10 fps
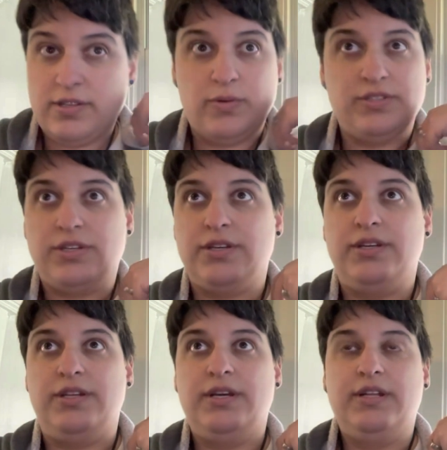always
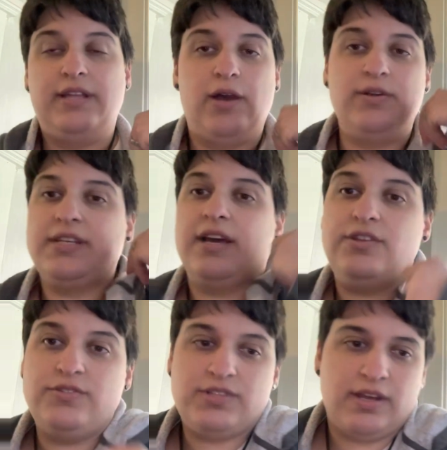good. They always got
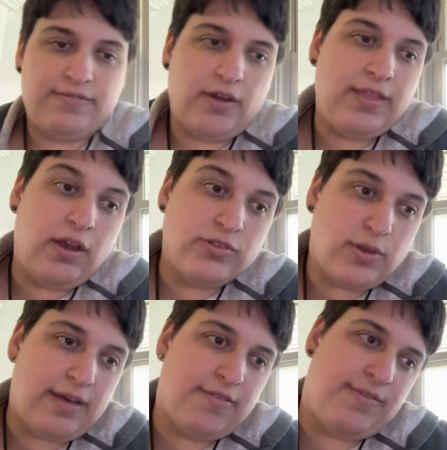new stuff. Oh, and they also
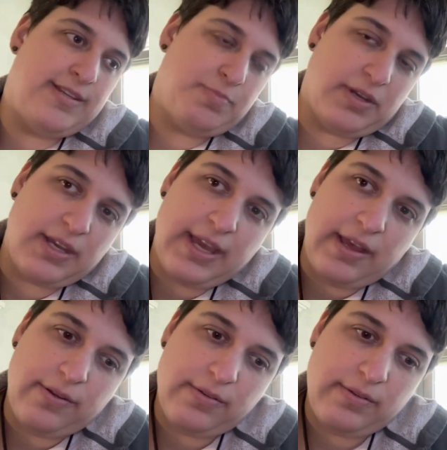have a Facebook
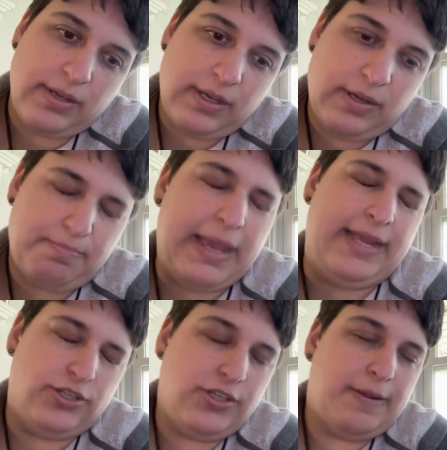account,
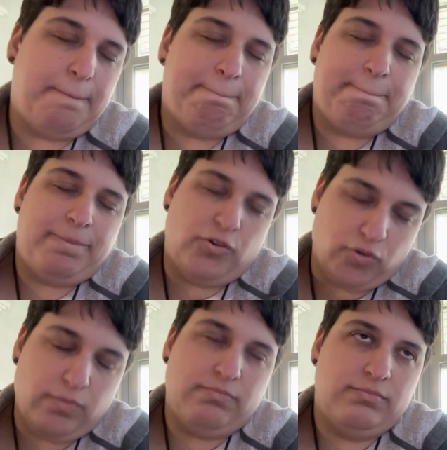page,
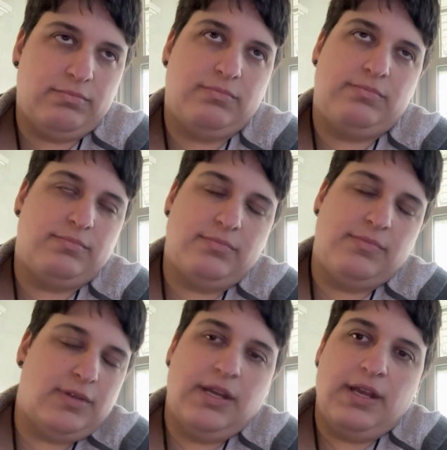group.
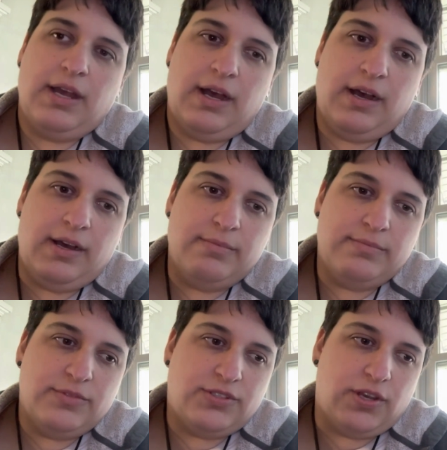
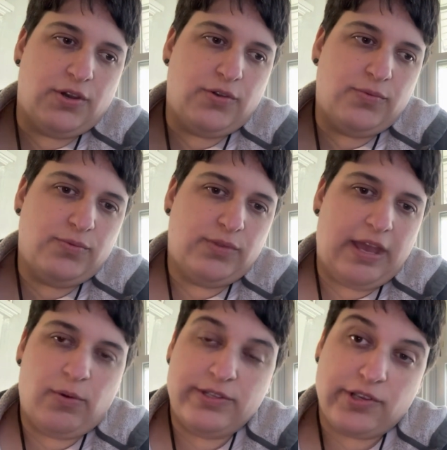Um, so they
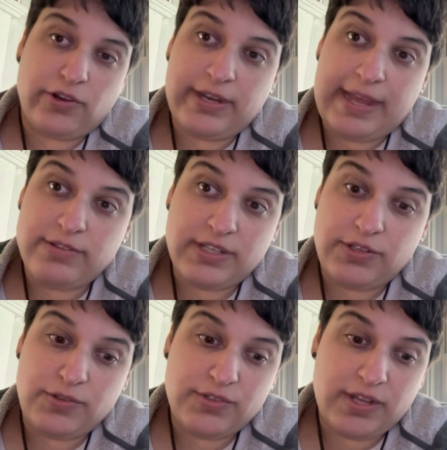always are announcing
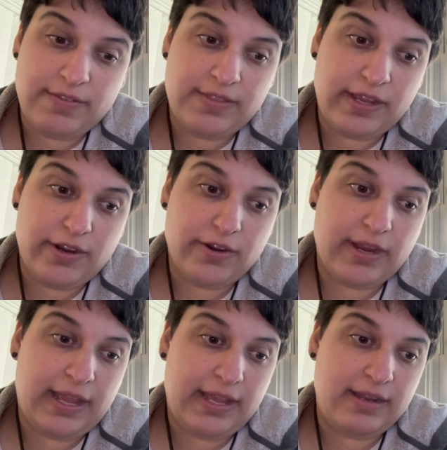new stuff there,
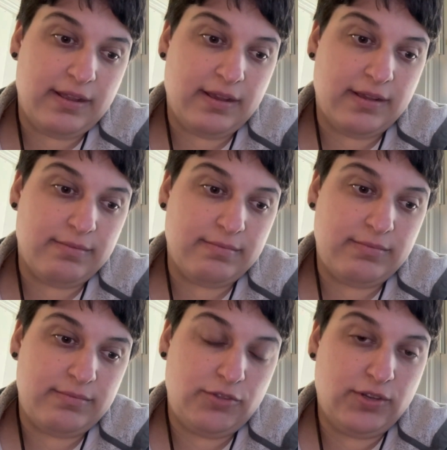and um,
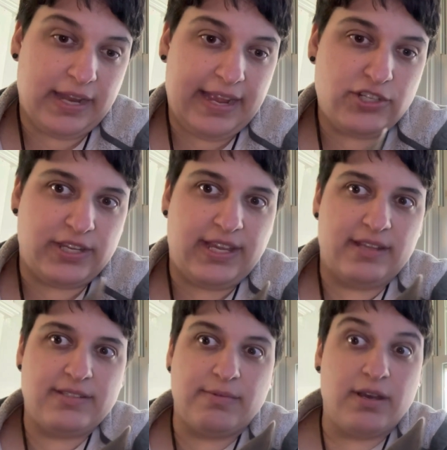you can actually
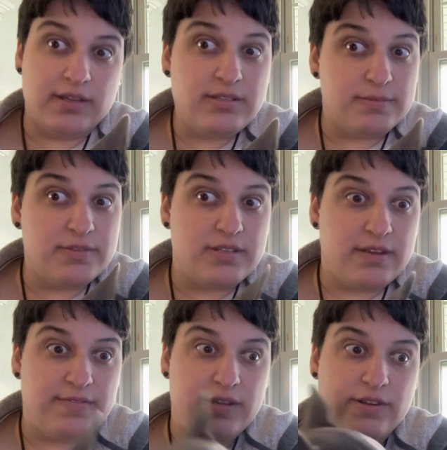get some custom
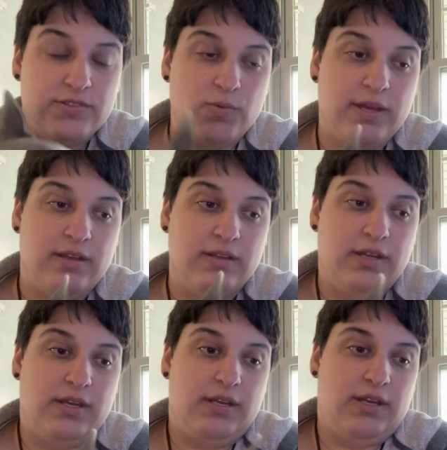stuff there as well.
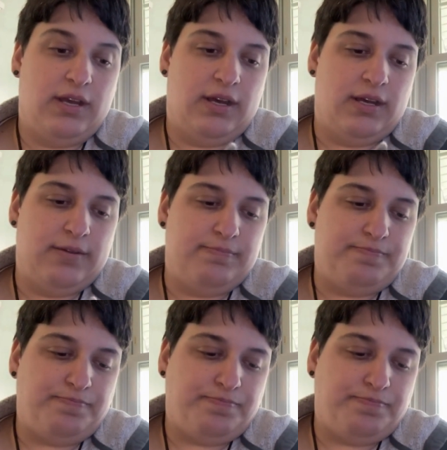Um,